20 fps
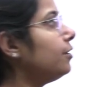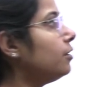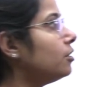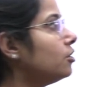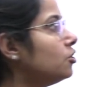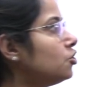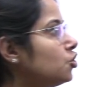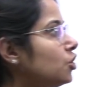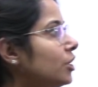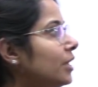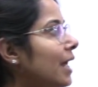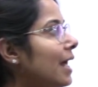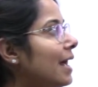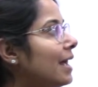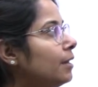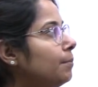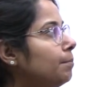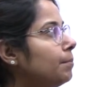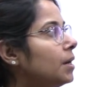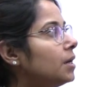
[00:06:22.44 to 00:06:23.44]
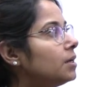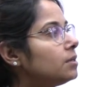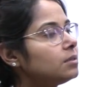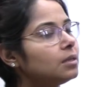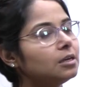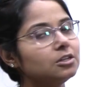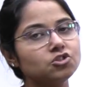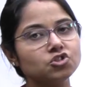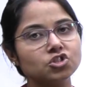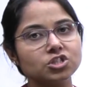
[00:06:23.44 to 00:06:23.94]
Hershey and
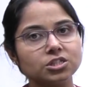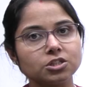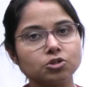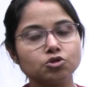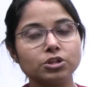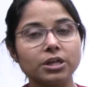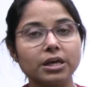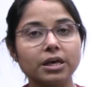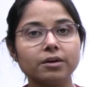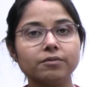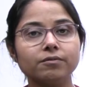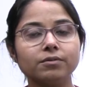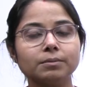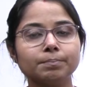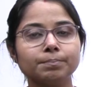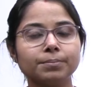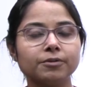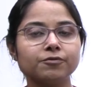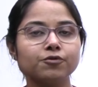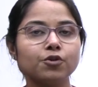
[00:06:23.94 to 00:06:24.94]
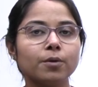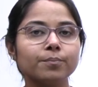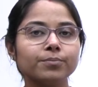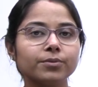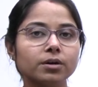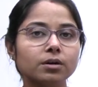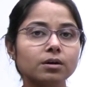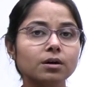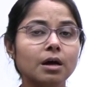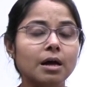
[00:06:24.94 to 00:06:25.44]
Martha Chase. So they performed
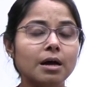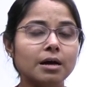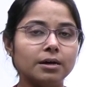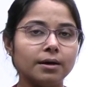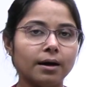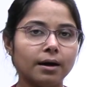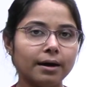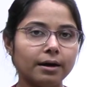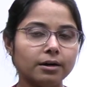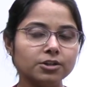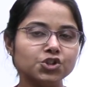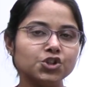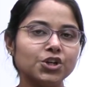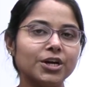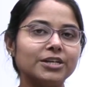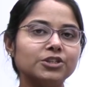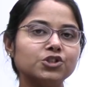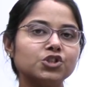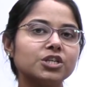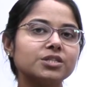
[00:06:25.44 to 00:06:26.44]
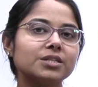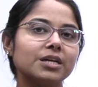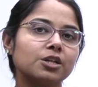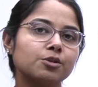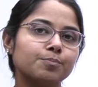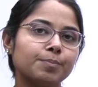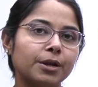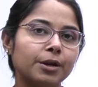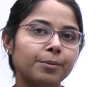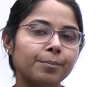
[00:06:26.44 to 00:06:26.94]
the Hershey and Chase
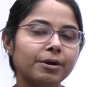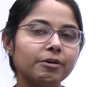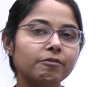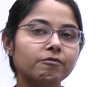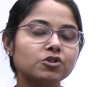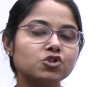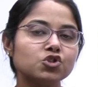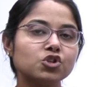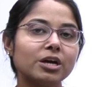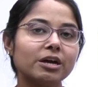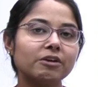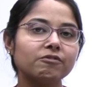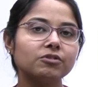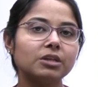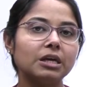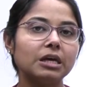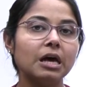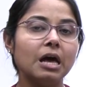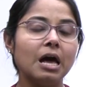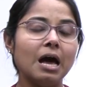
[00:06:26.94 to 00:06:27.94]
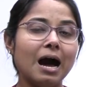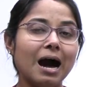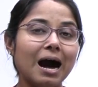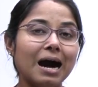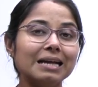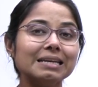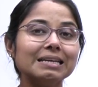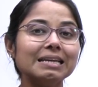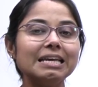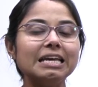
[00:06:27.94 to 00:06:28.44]
experiment, which gave the
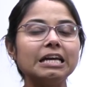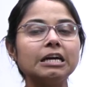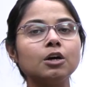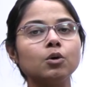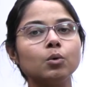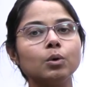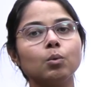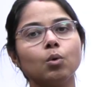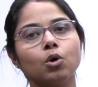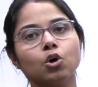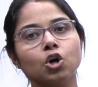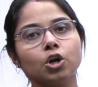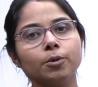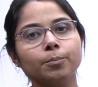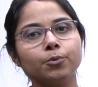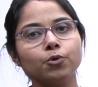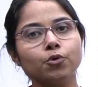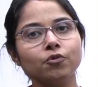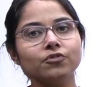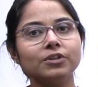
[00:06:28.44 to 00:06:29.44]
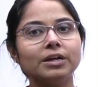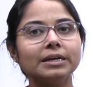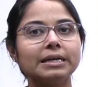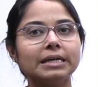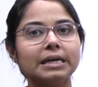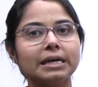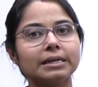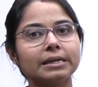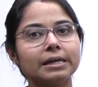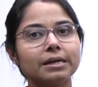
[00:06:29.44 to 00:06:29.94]
unequivocal proof that
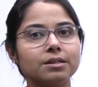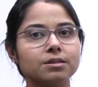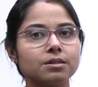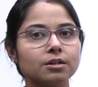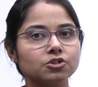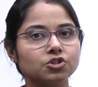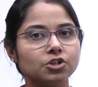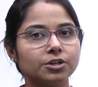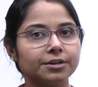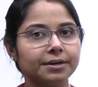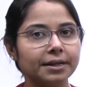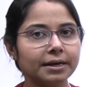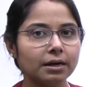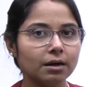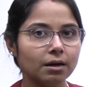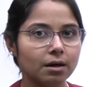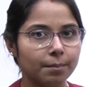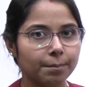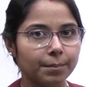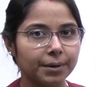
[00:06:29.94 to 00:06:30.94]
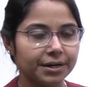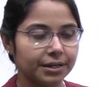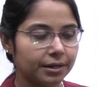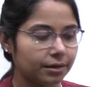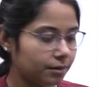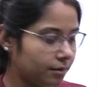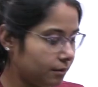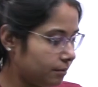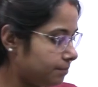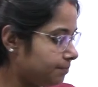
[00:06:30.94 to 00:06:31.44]
DNA is the genetic
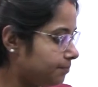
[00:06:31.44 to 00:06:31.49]
material.